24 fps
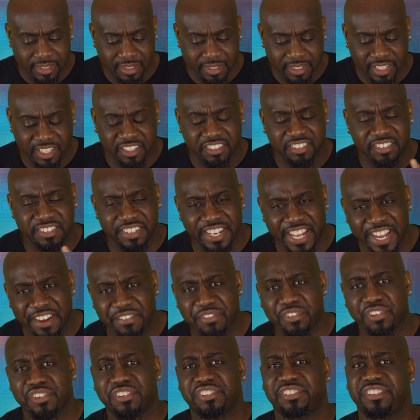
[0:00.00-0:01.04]
he's
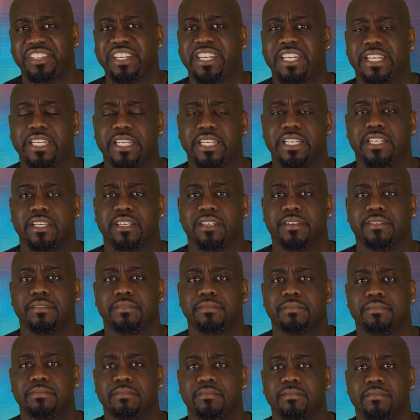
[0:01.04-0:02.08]
never seen
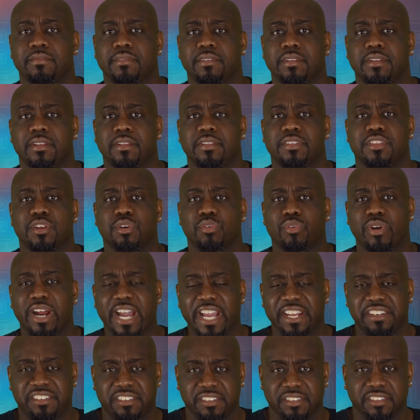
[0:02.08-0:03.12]
the
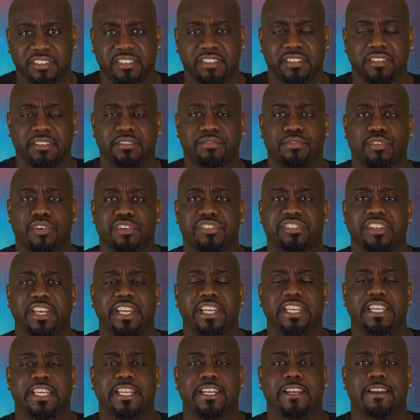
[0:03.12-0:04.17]
righteous
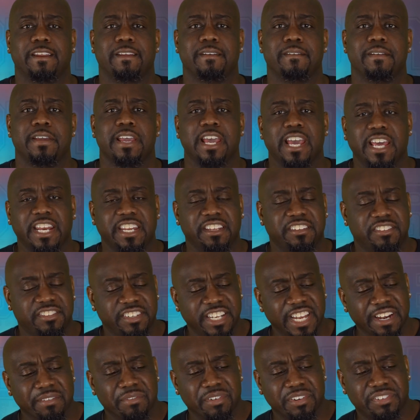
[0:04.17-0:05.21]
forsaken, and he's
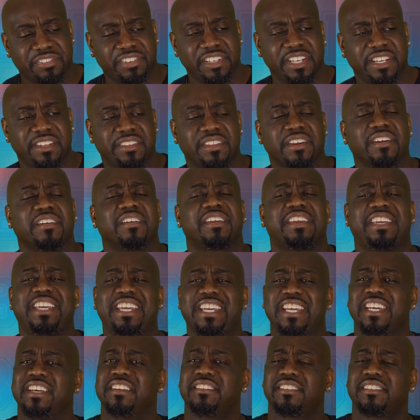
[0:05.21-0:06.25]
never seen their
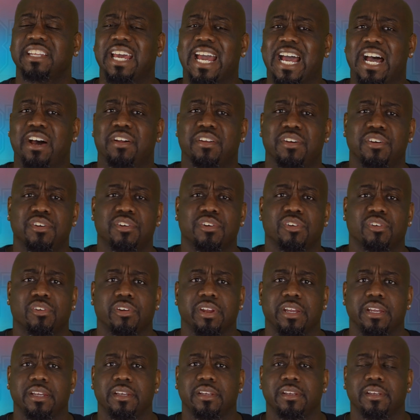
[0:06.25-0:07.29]
kids out
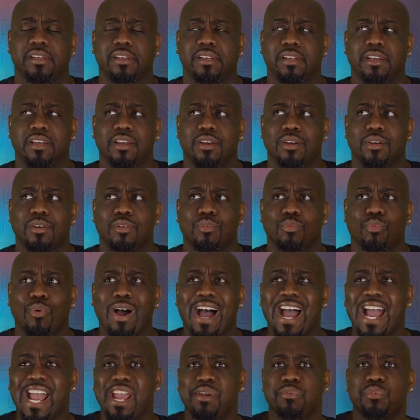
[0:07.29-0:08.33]
hungry?
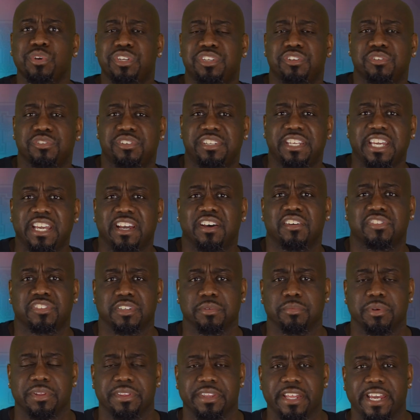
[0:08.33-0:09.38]
Why would you tell
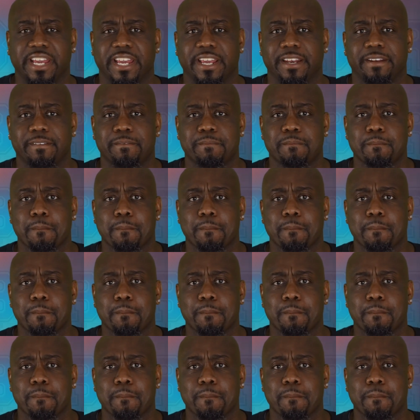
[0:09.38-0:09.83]
someone that?